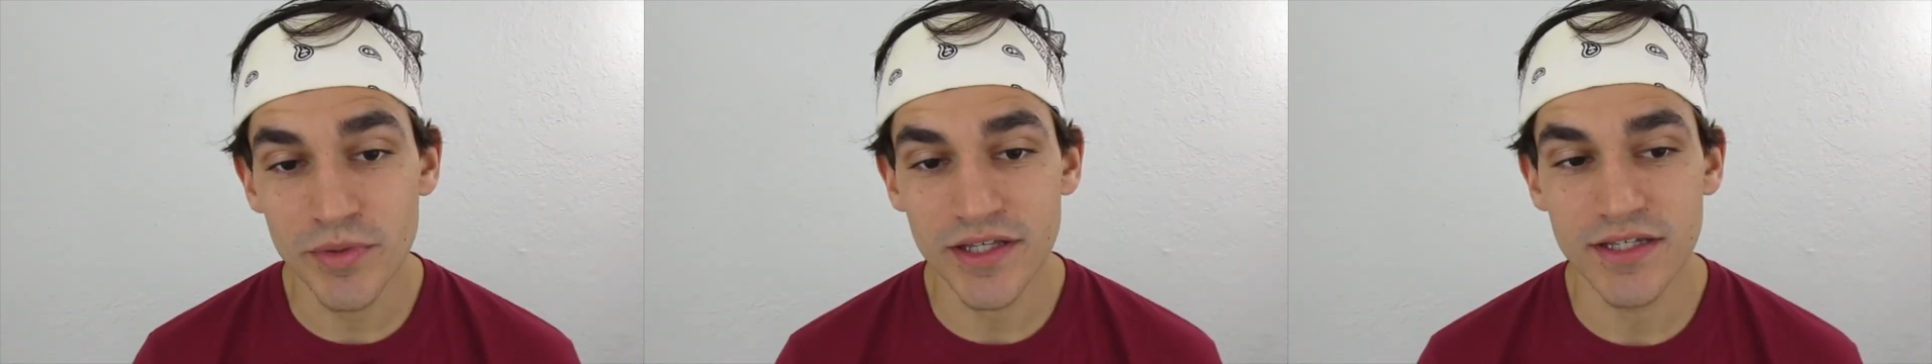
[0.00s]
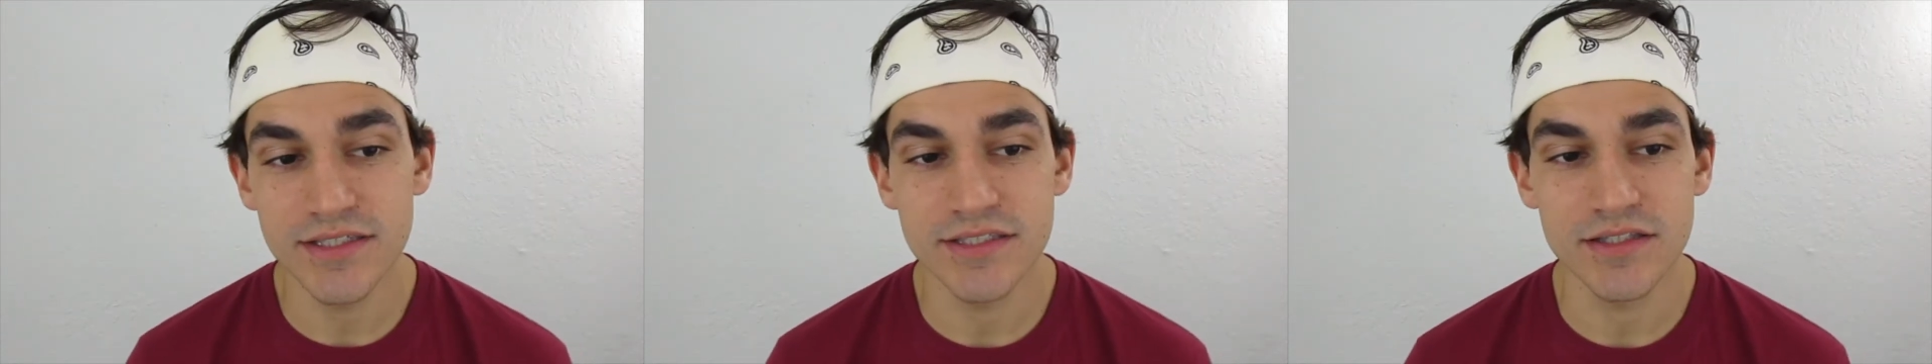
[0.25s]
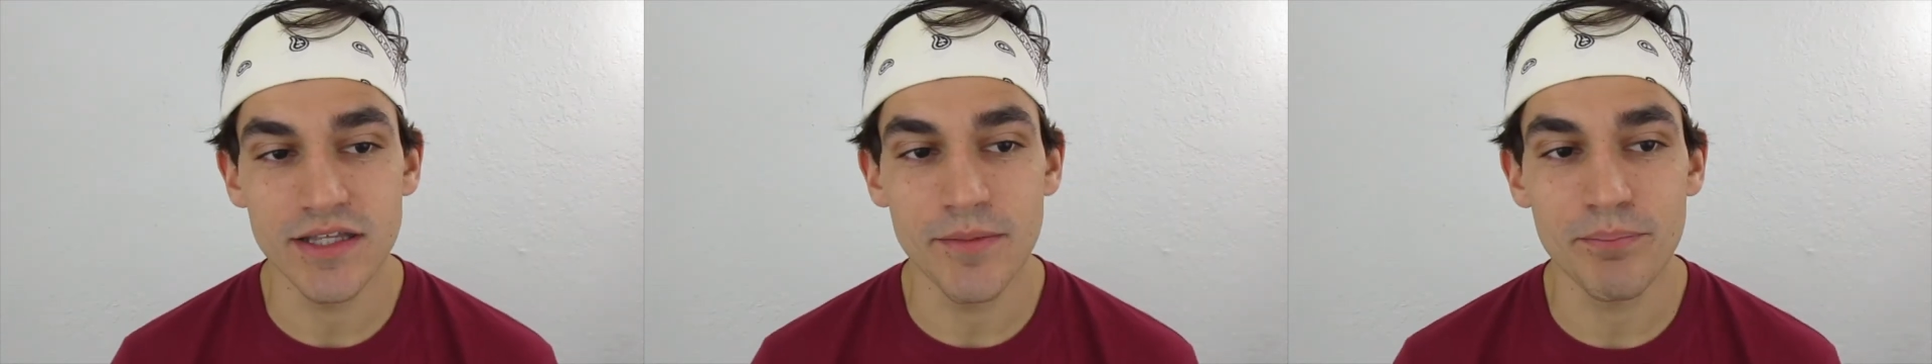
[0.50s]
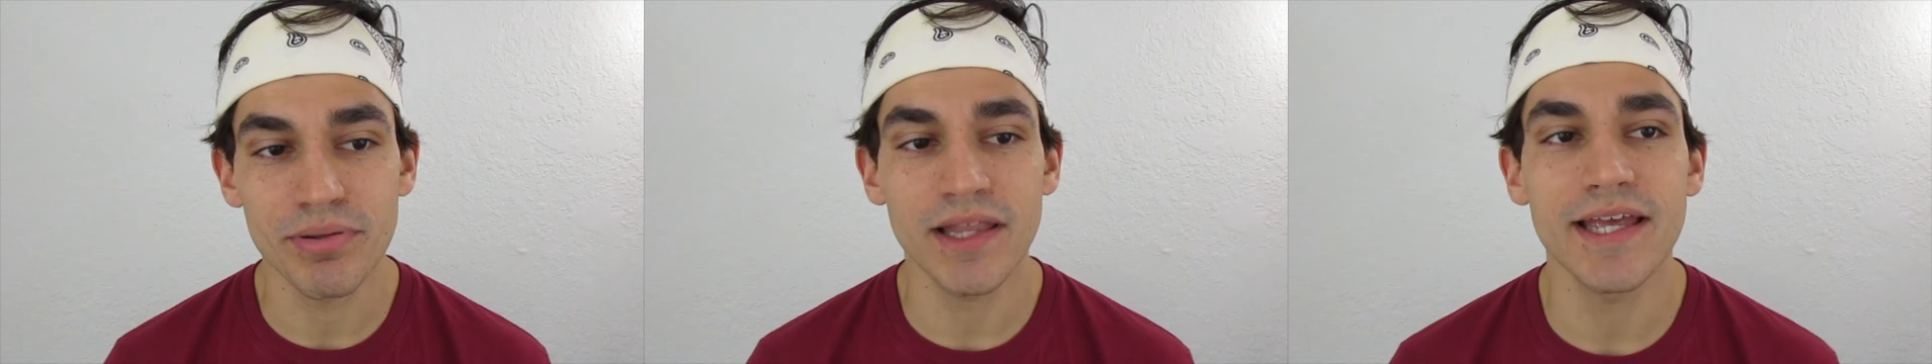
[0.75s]
because
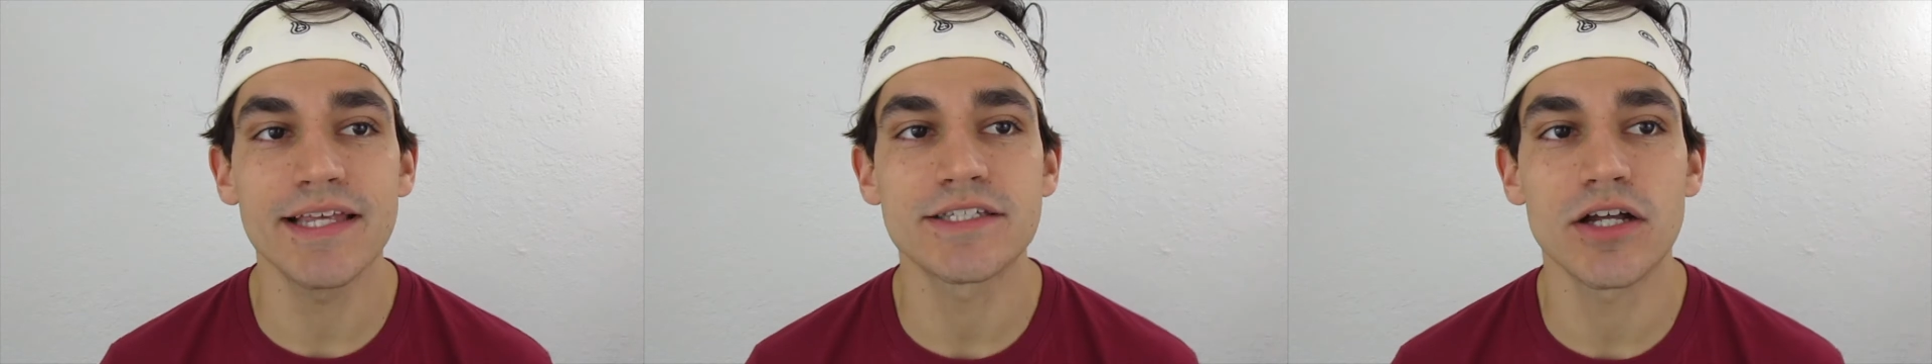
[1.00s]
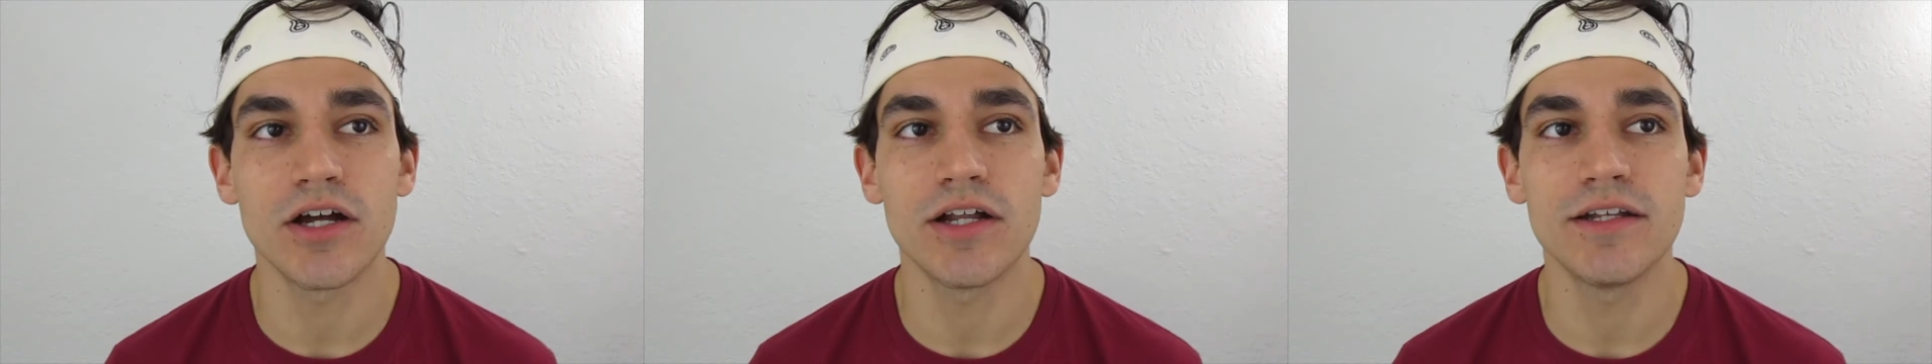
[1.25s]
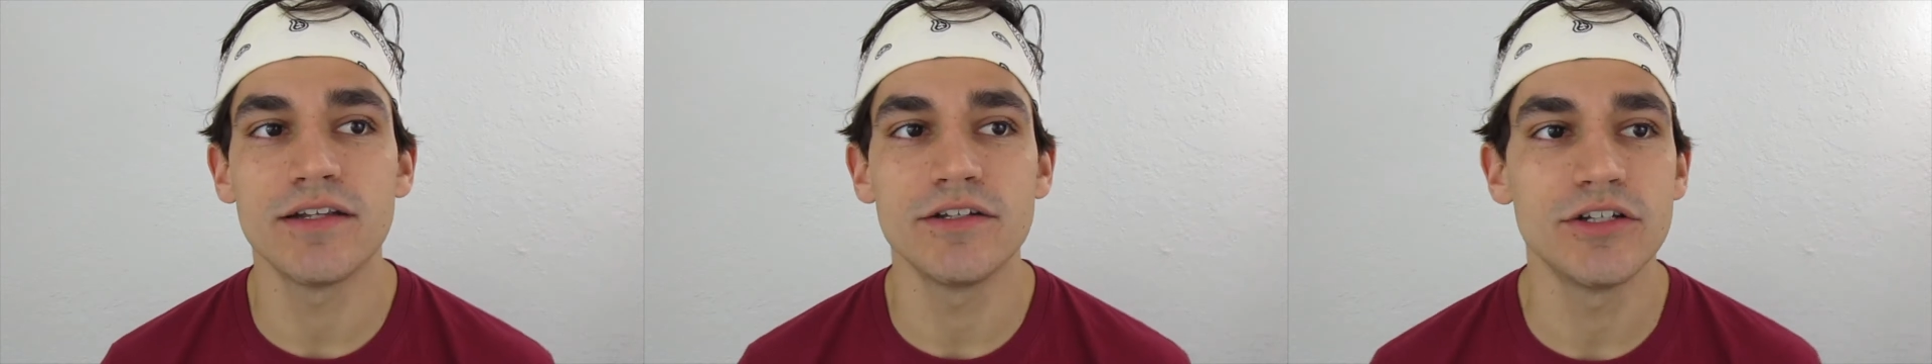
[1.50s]
it plays on,